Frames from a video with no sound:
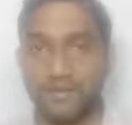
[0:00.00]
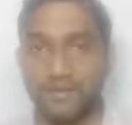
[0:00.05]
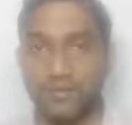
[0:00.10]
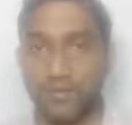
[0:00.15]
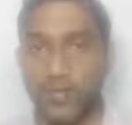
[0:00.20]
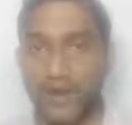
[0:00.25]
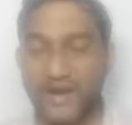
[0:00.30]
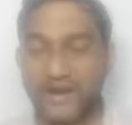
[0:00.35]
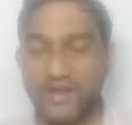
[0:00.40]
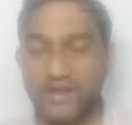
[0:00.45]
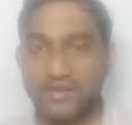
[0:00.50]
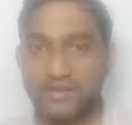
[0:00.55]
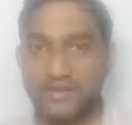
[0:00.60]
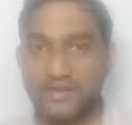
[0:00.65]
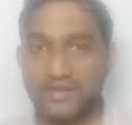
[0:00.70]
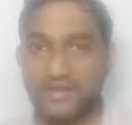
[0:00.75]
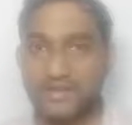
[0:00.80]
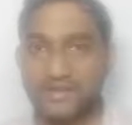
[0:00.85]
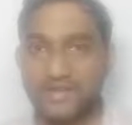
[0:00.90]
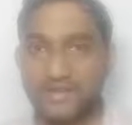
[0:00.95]
One good
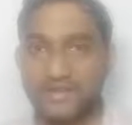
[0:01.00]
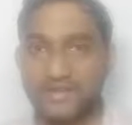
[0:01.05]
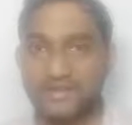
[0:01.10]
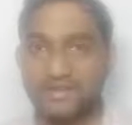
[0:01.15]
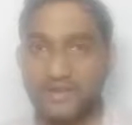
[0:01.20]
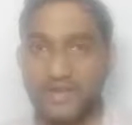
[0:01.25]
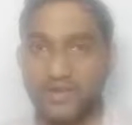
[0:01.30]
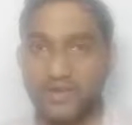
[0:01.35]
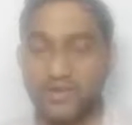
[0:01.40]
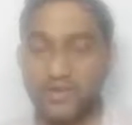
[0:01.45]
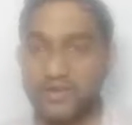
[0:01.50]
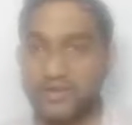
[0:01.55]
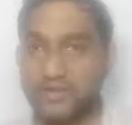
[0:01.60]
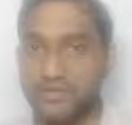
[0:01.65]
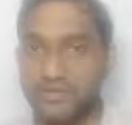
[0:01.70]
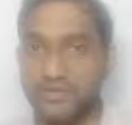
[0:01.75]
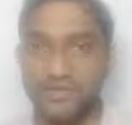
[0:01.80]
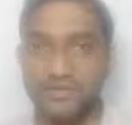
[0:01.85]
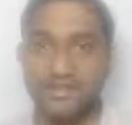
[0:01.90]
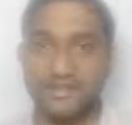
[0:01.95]

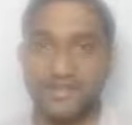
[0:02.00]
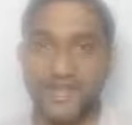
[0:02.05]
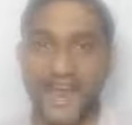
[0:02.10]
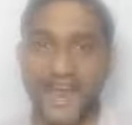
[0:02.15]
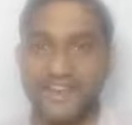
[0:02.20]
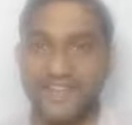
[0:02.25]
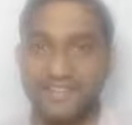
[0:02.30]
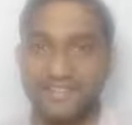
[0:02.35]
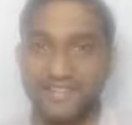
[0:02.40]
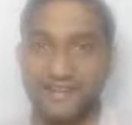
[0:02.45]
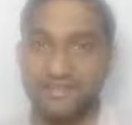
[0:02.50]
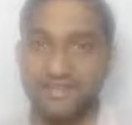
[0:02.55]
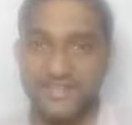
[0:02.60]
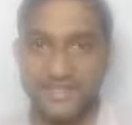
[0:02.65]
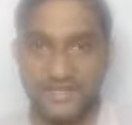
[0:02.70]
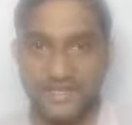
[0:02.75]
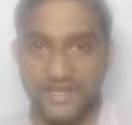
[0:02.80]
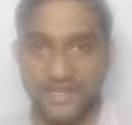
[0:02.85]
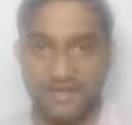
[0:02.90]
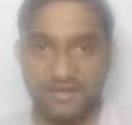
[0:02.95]
news is CAT doesn't have a
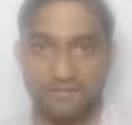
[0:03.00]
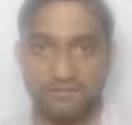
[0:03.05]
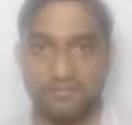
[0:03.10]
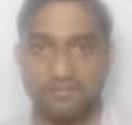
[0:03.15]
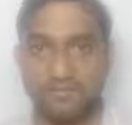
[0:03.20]
GK.